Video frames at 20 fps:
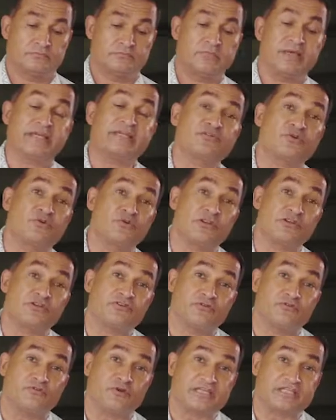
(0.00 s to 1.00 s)
Make sure that
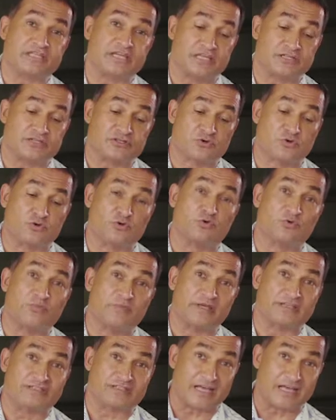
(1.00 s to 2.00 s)
your dressing is cool, because